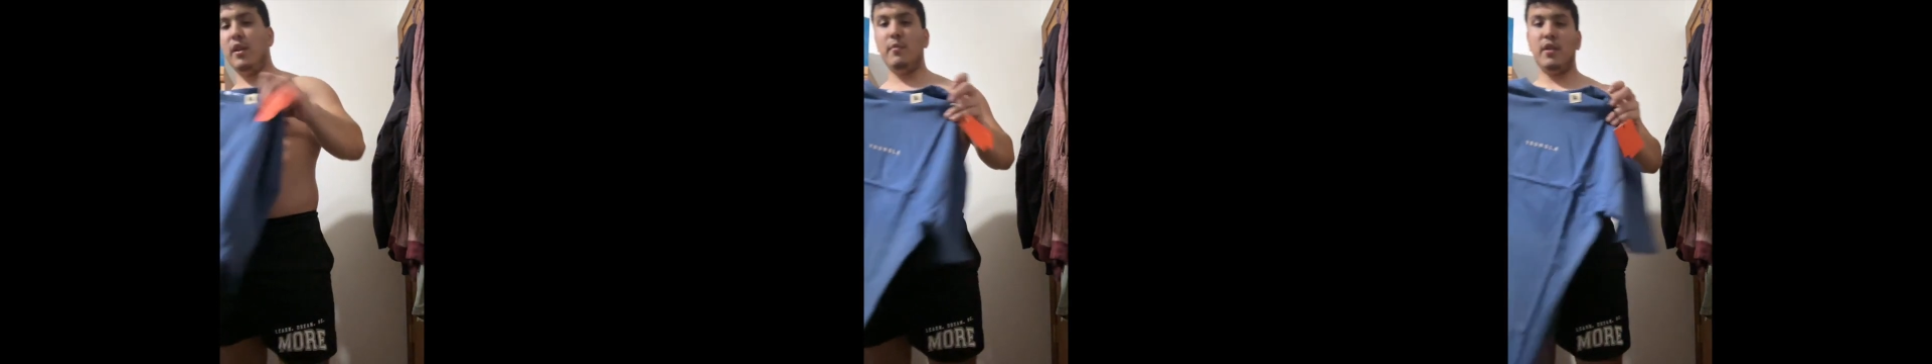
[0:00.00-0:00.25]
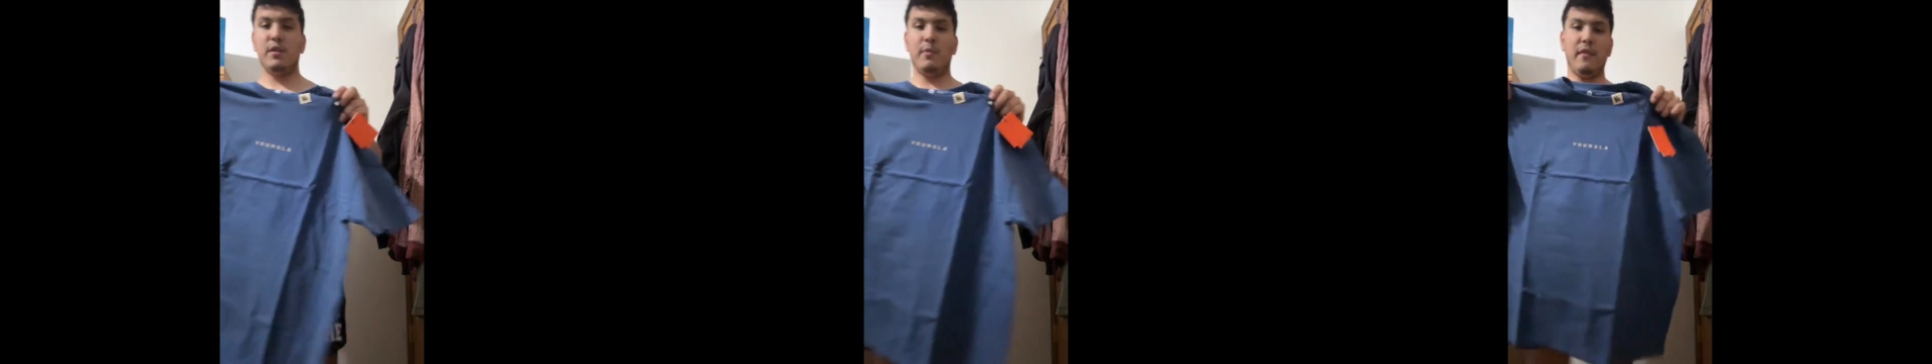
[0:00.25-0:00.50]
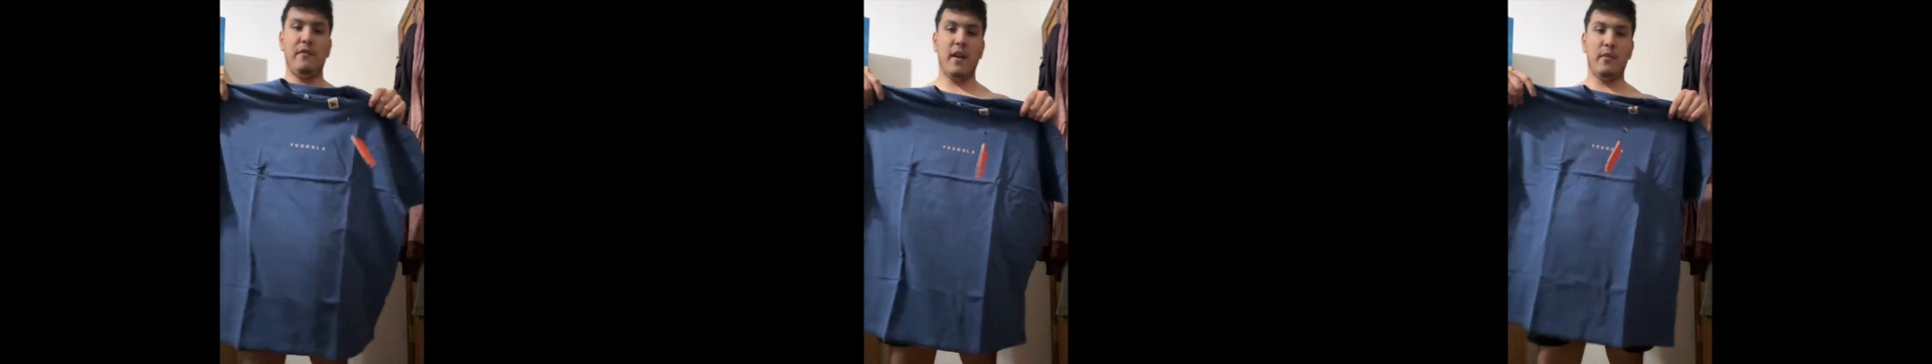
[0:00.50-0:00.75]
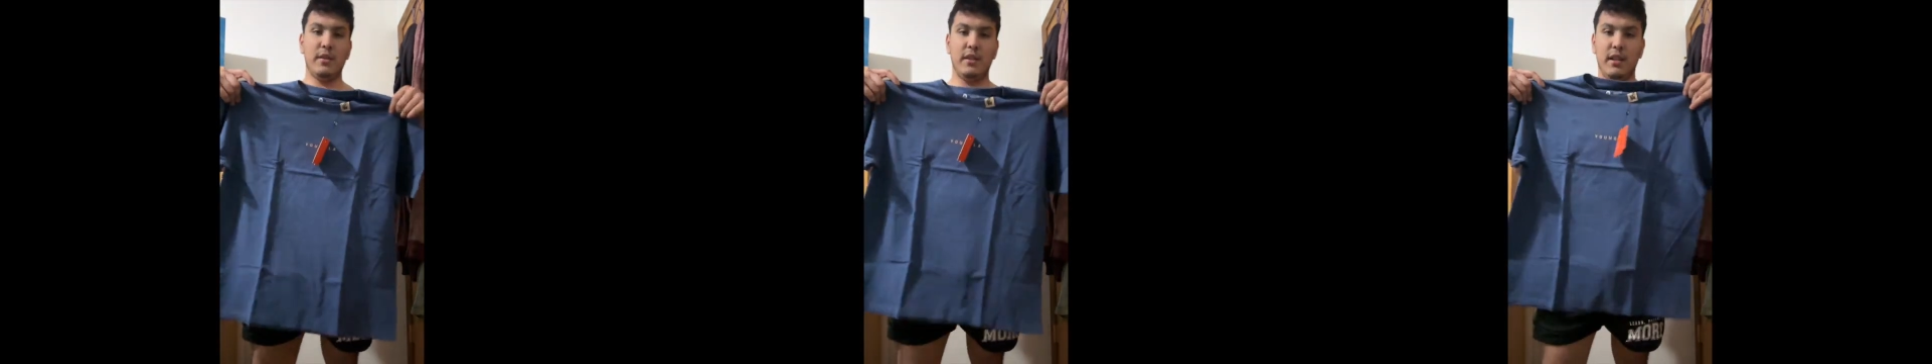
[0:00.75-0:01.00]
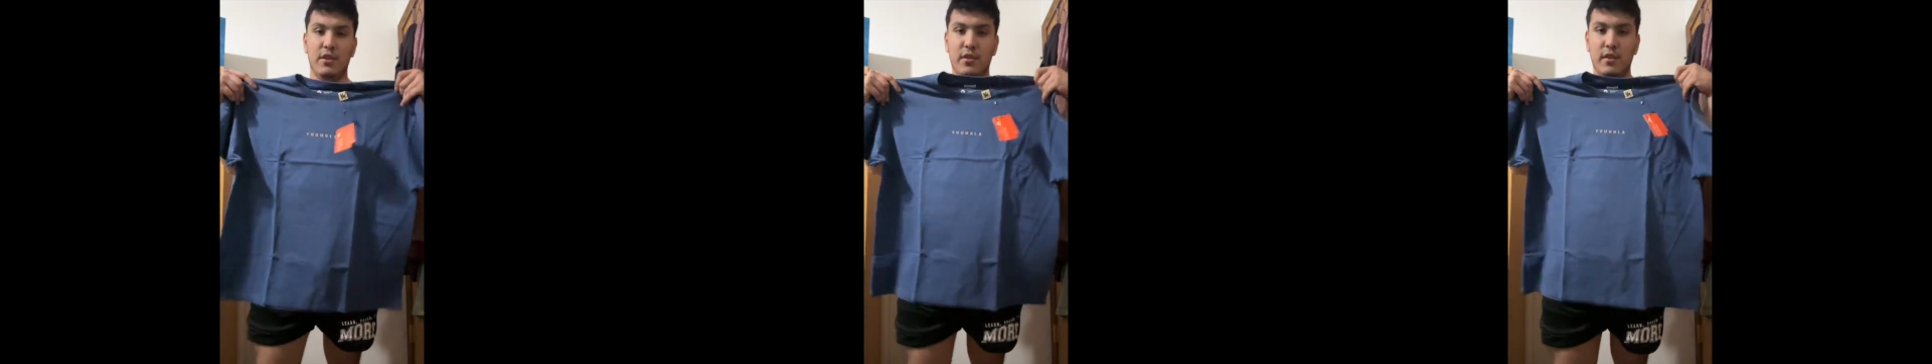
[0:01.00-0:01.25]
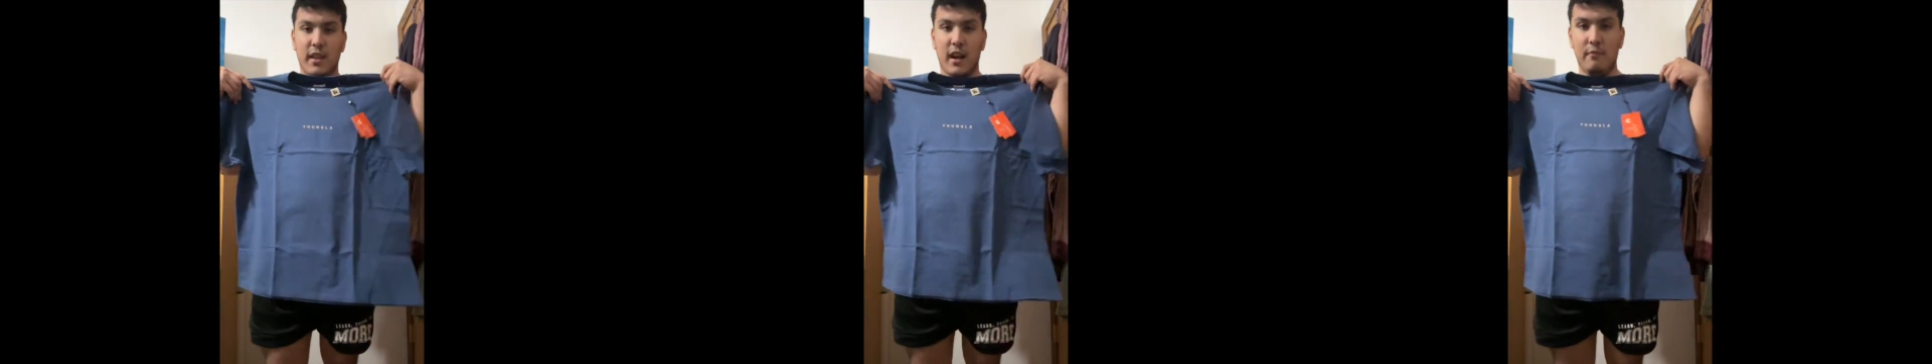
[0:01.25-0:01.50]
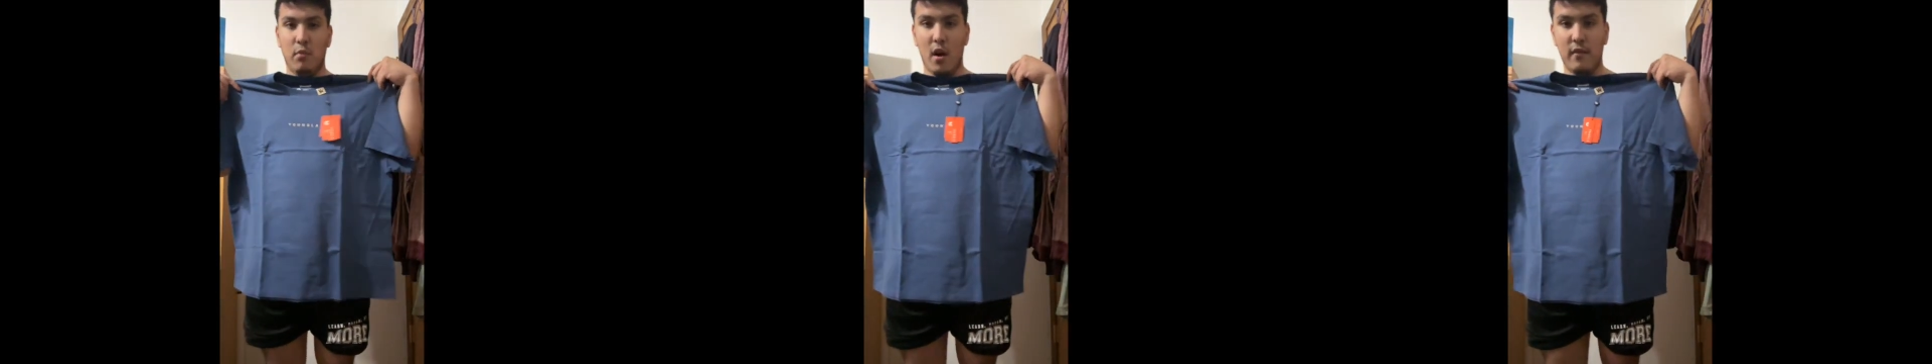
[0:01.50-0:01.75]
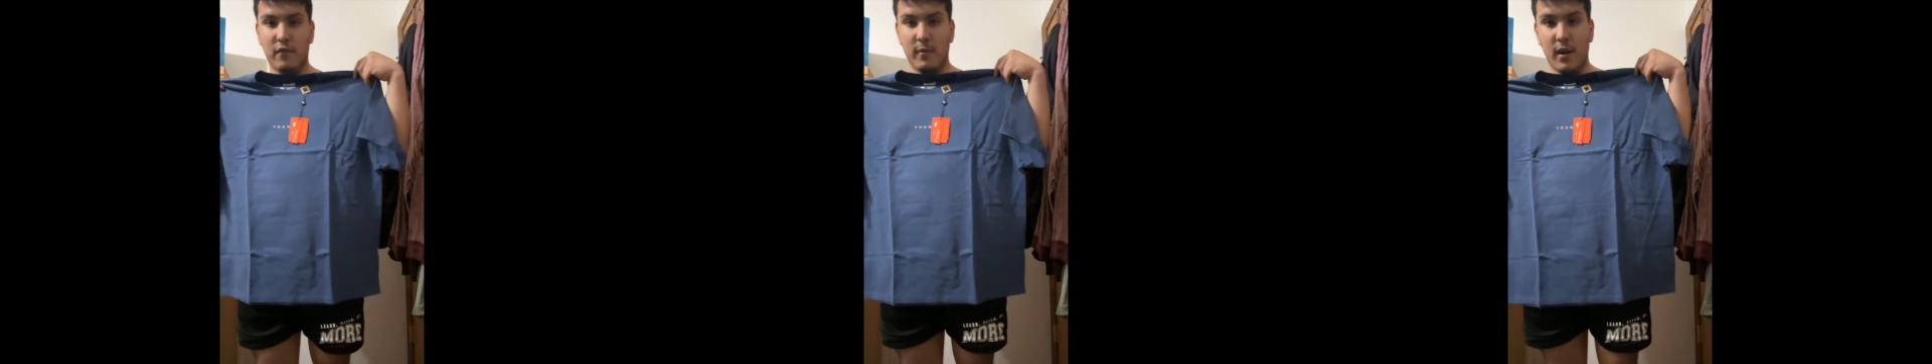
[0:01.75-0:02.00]
much my favorite t-shirt that I've
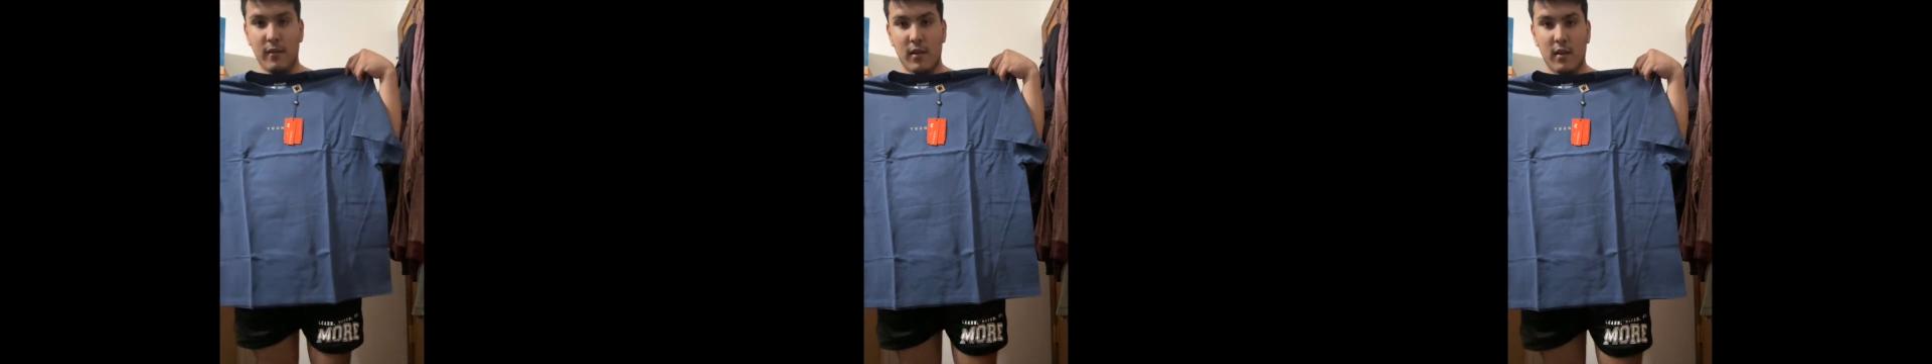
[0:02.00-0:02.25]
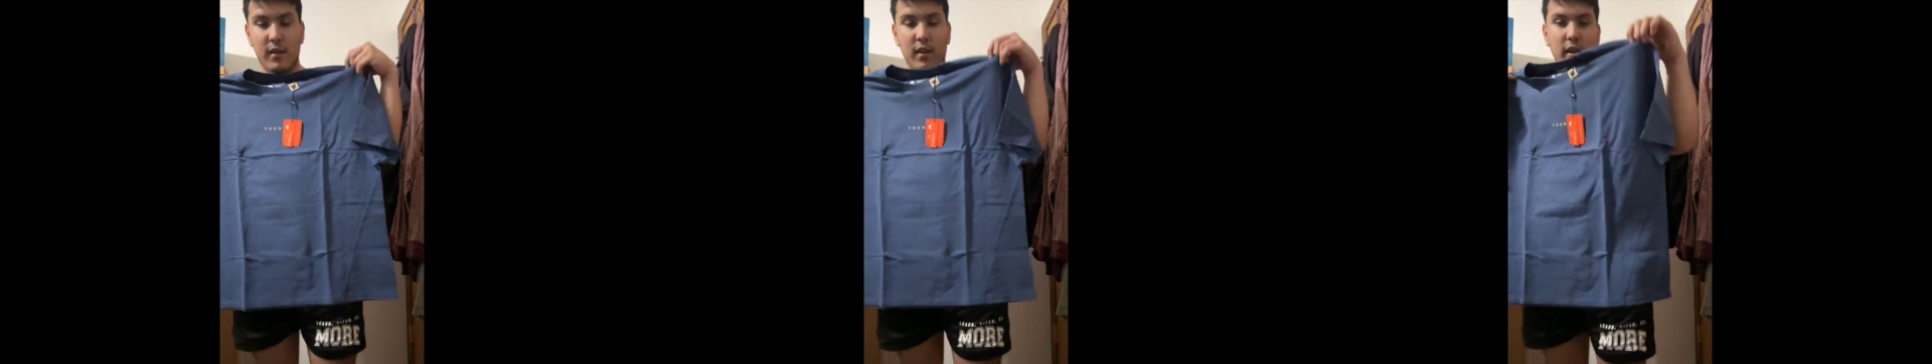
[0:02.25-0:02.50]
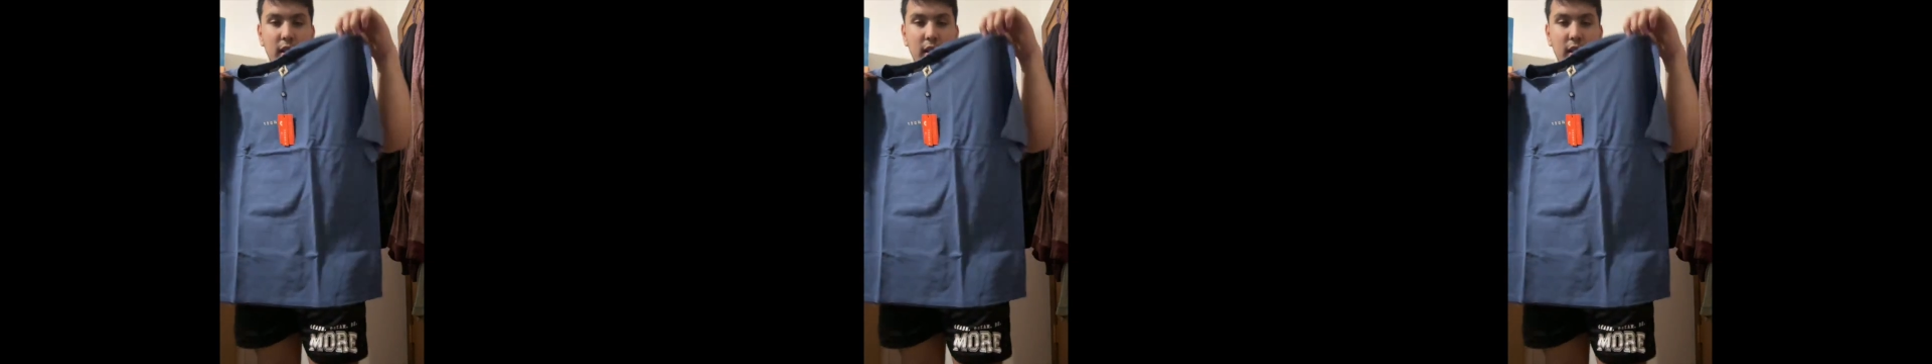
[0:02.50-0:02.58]
bought from uh, Young